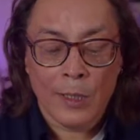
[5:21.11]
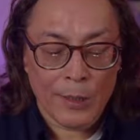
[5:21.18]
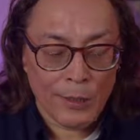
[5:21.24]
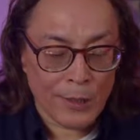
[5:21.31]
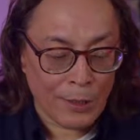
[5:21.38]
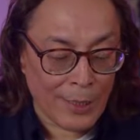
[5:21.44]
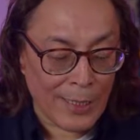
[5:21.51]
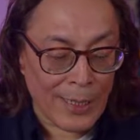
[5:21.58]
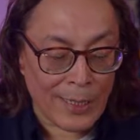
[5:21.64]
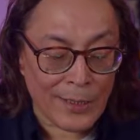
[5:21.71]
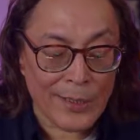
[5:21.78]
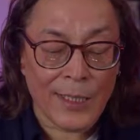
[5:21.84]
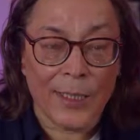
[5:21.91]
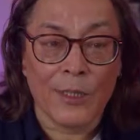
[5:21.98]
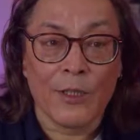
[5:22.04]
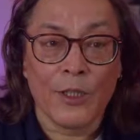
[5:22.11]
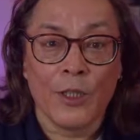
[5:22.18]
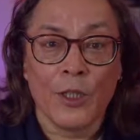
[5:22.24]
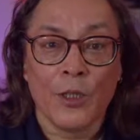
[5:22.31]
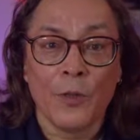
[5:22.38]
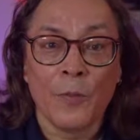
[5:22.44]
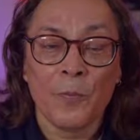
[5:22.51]
So the next thing to
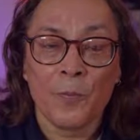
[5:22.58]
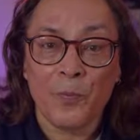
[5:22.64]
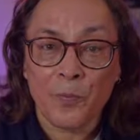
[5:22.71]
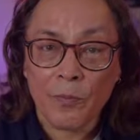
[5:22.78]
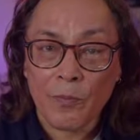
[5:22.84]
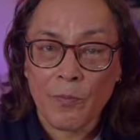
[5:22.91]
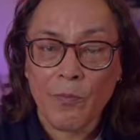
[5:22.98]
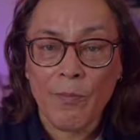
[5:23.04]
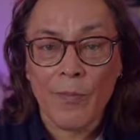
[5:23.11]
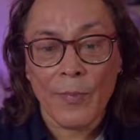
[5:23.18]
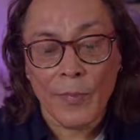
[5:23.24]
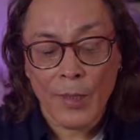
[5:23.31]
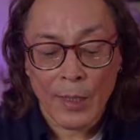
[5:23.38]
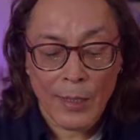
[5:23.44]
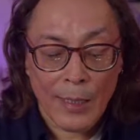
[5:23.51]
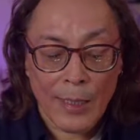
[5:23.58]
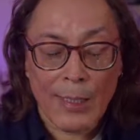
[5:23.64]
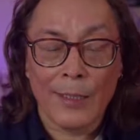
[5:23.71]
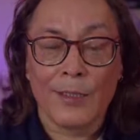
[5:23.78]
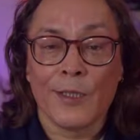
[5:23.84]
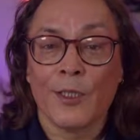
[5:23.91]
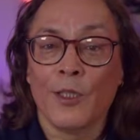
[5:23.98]
do
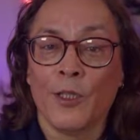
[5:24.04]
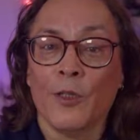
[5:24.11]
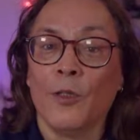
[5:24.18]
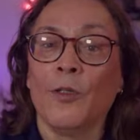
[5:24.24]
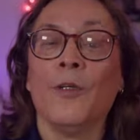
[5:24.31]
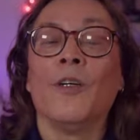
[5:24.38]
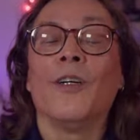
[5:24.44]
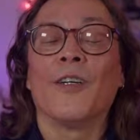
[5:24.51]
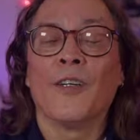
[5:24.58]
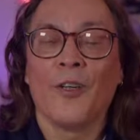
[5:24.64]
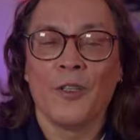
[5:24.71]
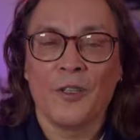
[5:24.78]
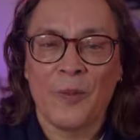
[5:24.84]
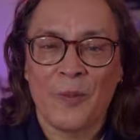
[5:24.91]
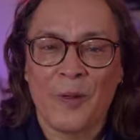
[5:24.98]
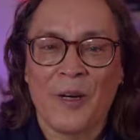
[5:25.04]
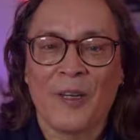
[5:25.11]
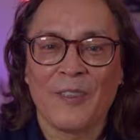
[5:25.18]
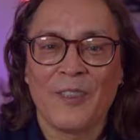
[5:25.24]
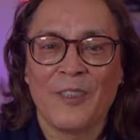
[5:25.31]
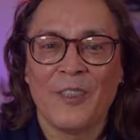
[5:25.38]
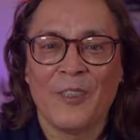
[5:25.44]
is to go to
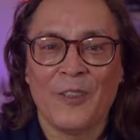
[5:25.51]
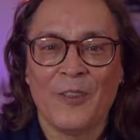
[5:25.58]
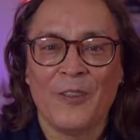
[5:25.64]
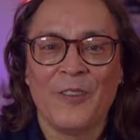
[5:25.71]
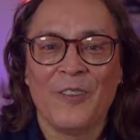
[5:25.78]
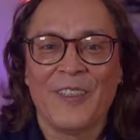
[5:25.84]
part two.